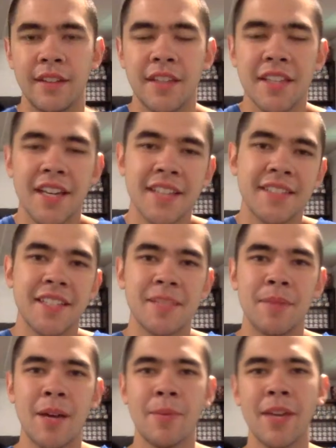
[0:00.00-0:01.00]
Hey guys,
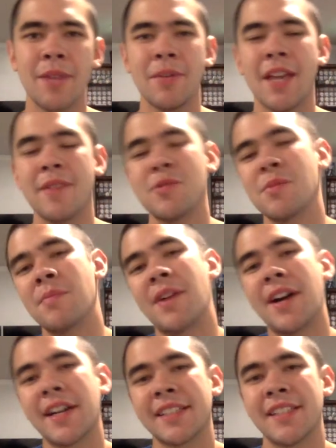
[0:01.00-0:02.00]
next bobblehead we have to
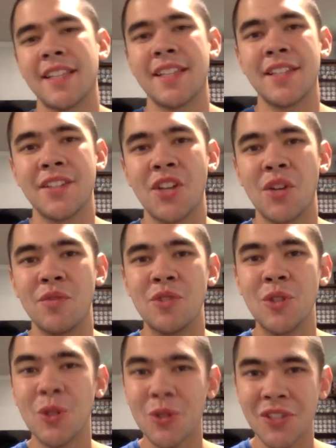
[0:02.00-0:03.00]
unbox is of
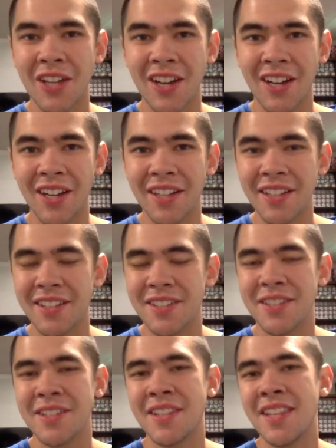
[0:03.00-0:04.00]
Noodles Hahn.
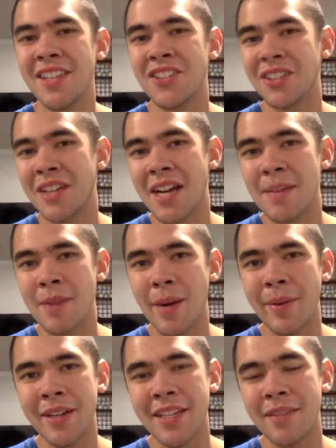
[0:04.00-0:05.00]
This is the July
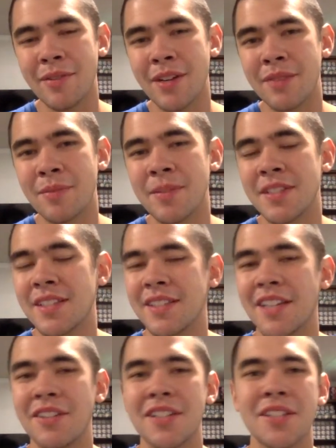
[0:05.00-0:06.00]
bobblehead giveaway from the
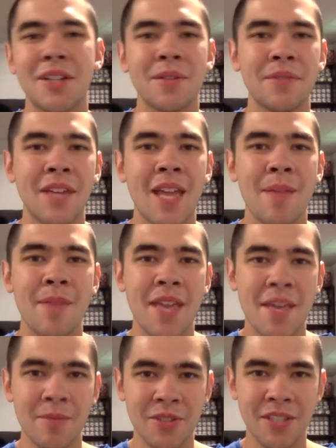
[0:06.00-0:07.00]
Cincinnati Reds Hall of Fame
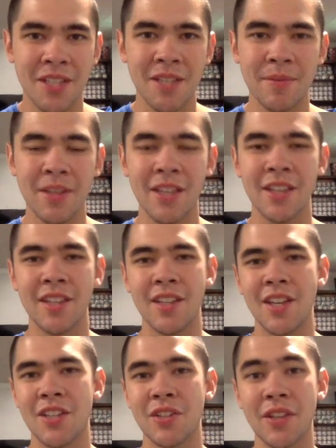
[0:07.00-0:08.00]
and Museum.
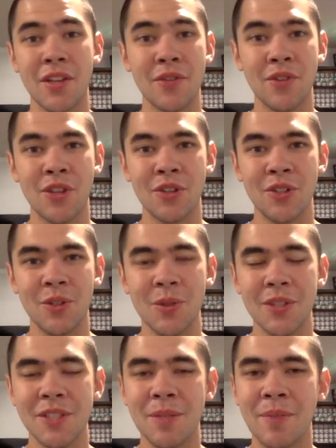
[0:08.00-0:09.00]
So without any further ado,
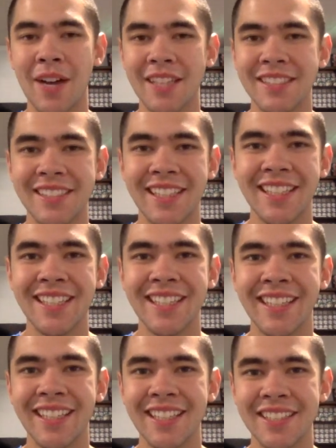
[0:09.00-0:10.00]
let's unbox this thing
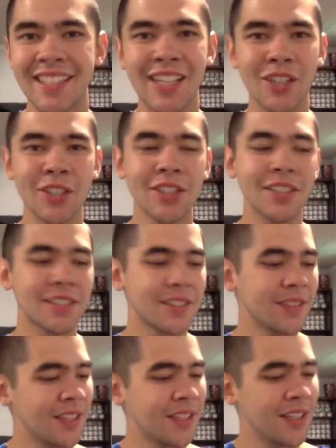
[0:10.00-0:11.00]
and see how it looks.
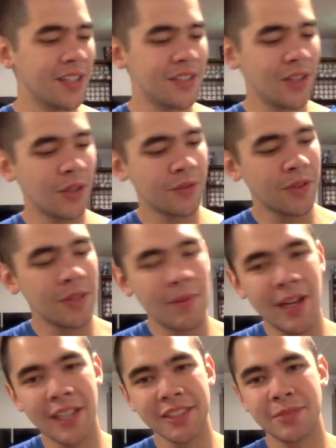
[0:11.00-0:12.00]
So in front of the
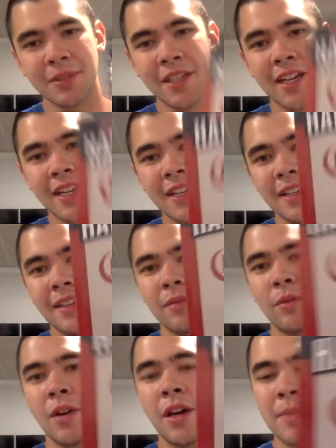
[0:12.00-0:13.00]
box, we got
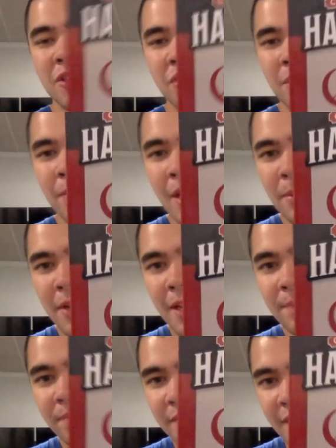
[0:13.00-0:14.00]
a picture of the
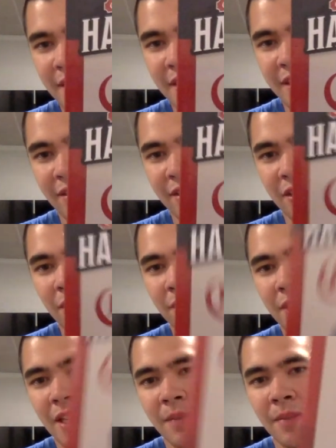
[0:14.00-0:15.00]
bobblehead, says Cincinnati Reds Hall
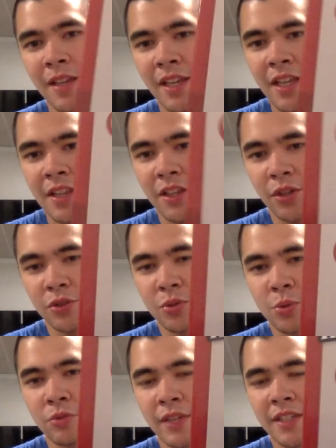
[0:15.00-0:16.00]
of Fame, the old
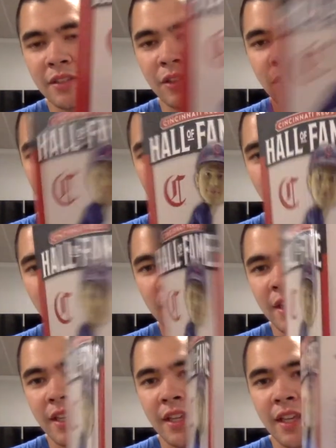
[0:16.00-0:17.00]
school Reds logo,
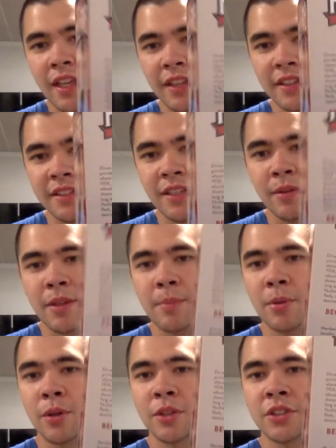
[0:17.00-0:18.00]
and on this side we have
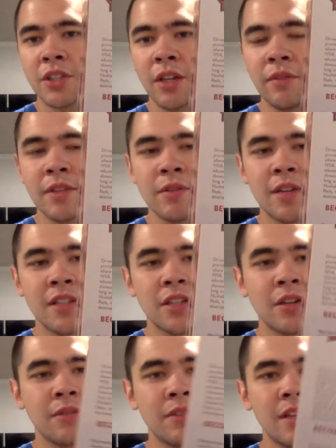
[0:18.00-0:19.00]
the perks of the Reds
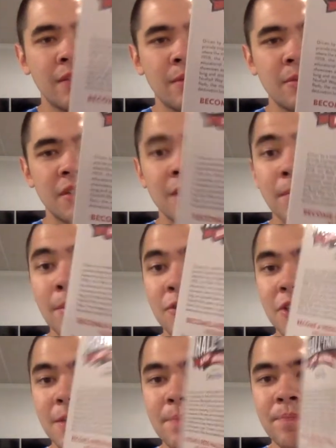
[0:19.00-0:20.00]
Hall of Fame and Museum
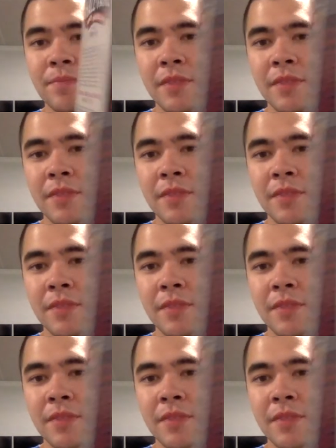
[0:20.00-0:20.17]
membership.